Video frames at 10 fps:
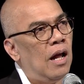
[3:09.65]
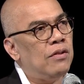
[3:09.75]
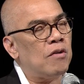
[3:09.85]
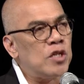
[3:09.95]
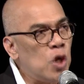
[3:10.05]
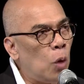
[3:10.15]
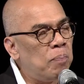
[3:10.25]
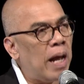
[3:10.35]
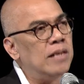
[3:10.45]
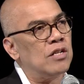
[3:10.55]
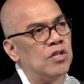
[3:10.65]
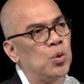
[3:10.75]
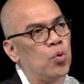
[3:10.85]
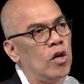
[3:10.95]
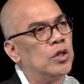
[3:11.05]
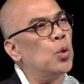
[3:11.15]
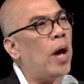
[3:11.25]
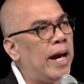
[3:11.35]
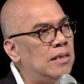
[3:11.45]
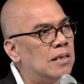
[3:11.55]
There is no place in this world to
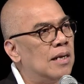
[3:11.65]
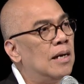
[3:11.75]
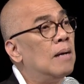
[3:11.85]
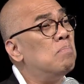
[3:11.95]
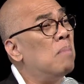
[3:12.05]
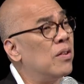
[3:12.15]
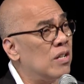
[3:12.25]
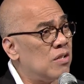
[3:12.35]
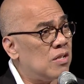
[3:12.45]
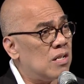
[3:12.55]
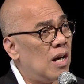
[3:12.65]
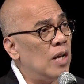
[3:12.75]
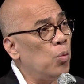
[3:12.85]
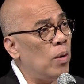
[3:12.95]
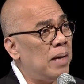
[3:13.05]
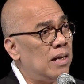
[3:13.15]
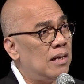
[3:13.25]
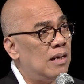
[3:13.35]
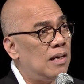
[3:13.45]
hate mothers and women.